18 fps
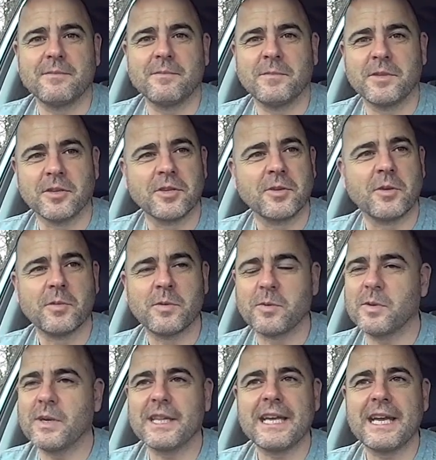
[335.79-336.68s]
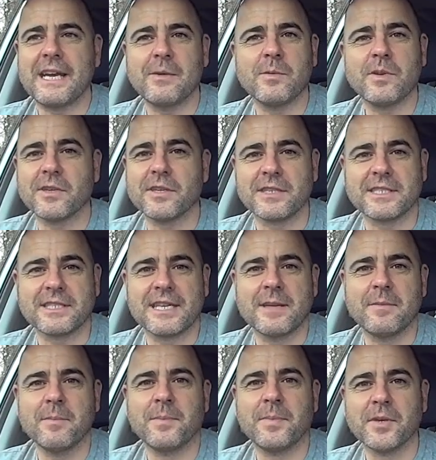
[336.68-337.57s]
My other one was well out of
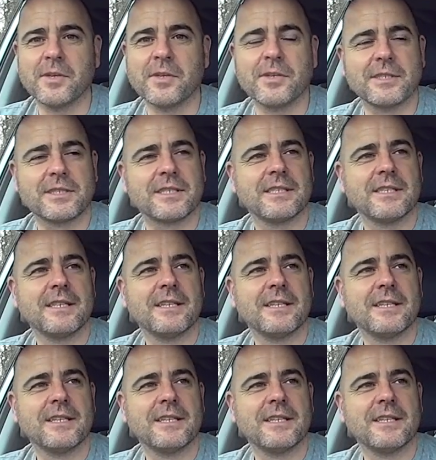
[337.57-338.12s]
warranty, but